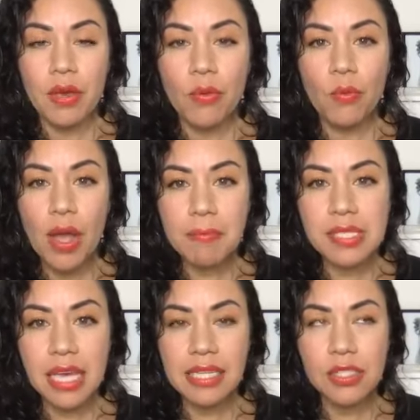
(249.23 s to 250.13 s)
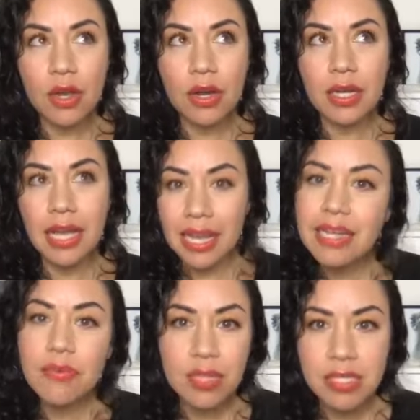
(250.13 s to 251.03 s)
Websites are kind
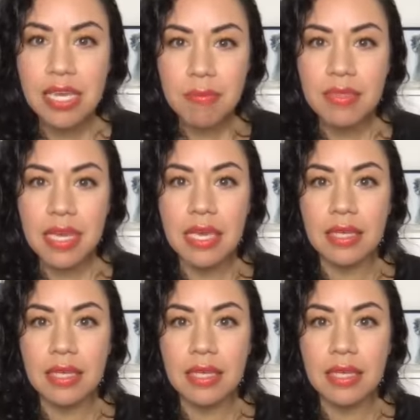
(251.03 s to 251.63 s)
of the same thing.